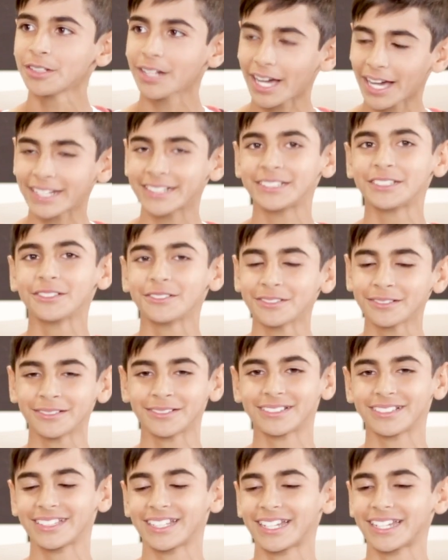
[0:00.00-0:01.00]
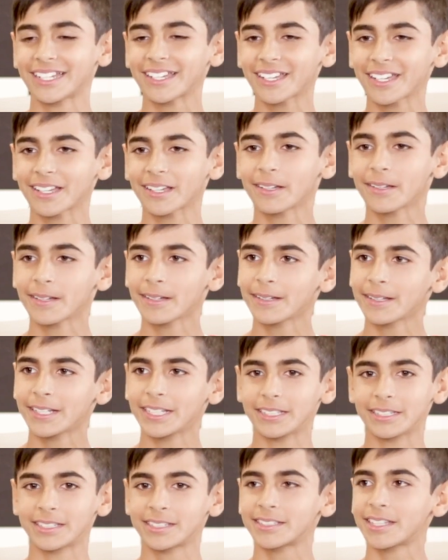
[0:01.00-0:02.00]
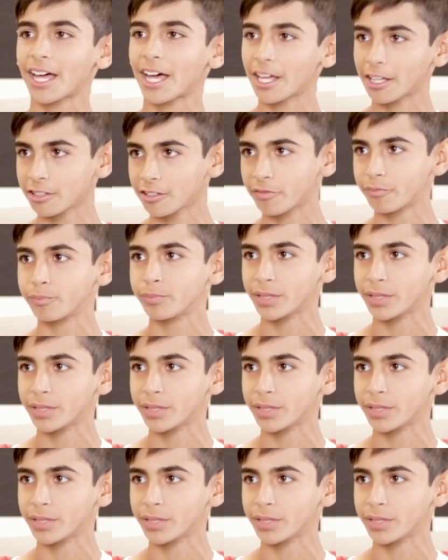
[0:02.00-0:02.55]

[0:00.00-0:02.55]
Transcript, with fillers: Too. I do like his style of